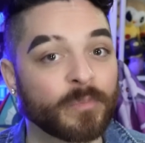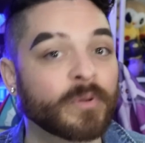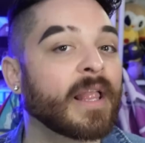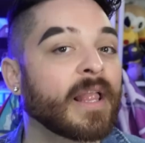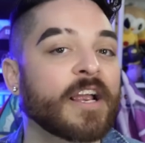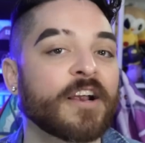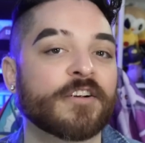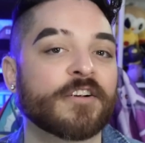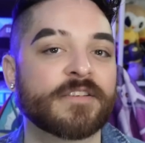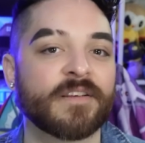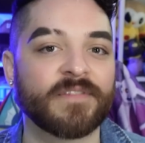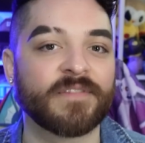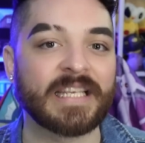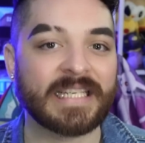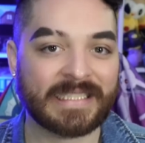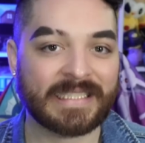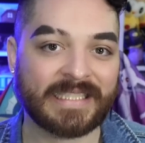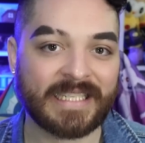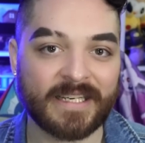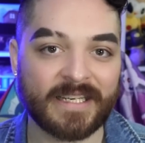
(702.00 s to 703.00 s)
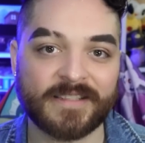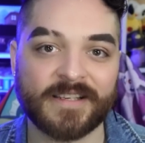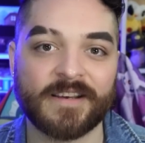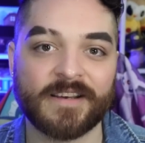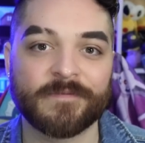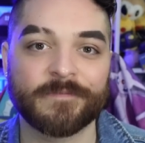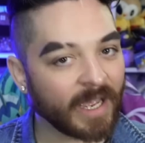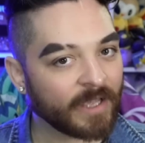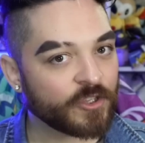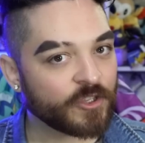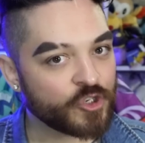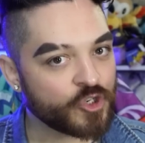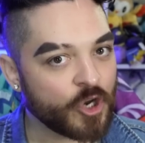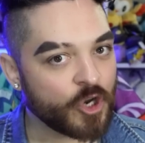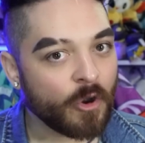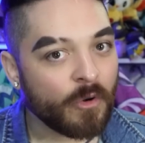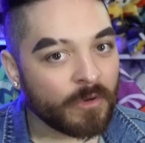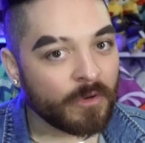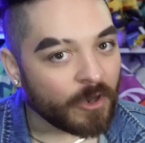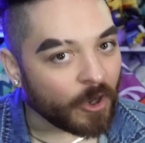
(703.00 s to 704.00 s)
players of this season, and the
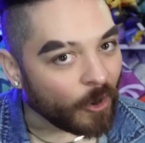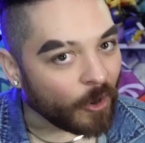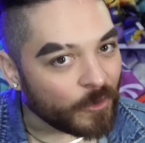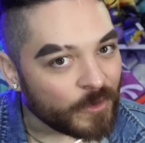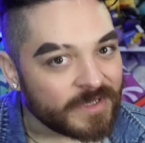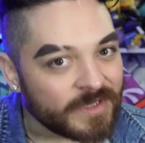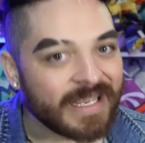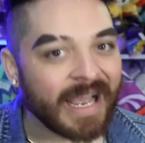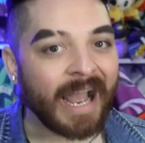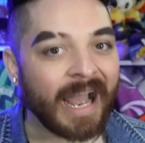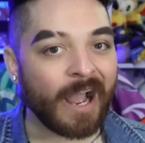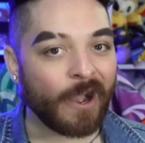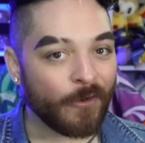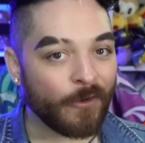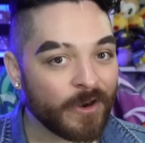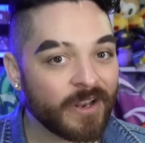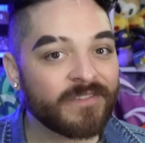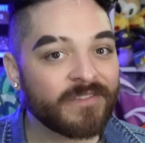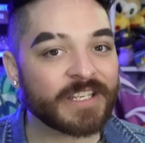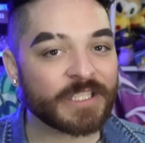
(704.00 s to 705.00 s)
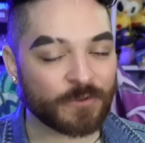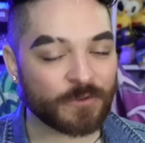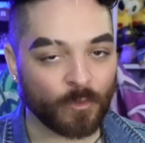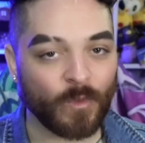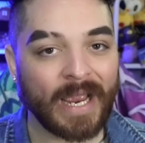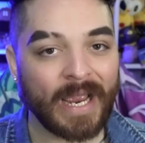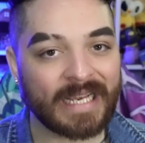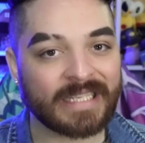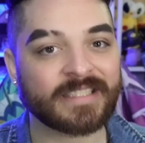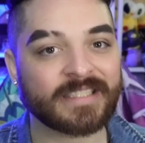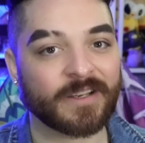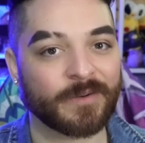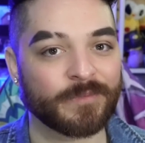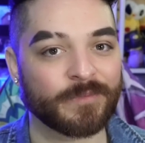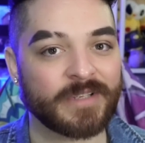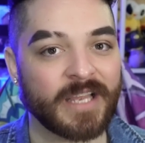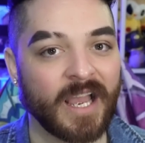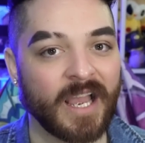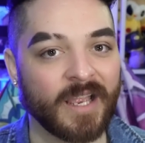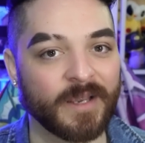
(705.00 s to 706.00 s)
show goes out of its way
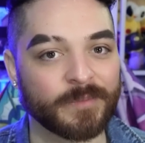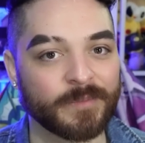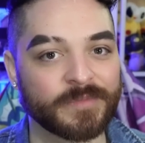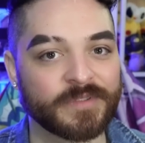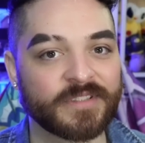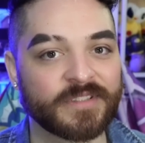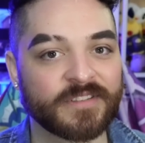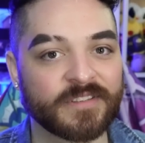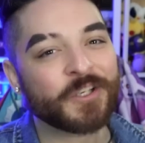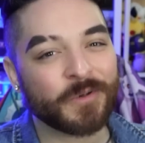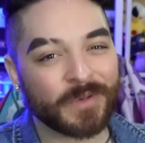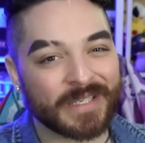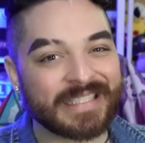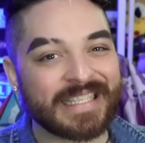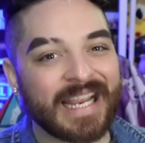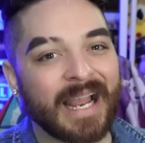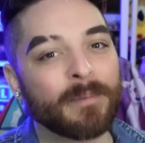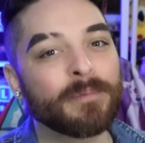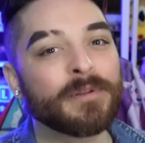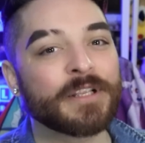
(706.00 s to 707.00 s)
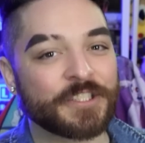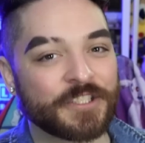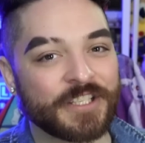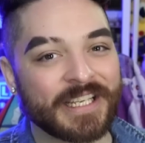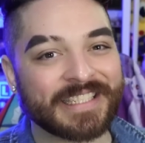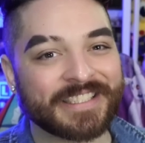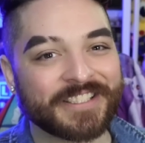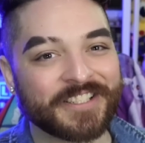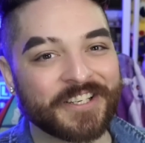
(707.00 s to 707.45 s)
sometimes to establish these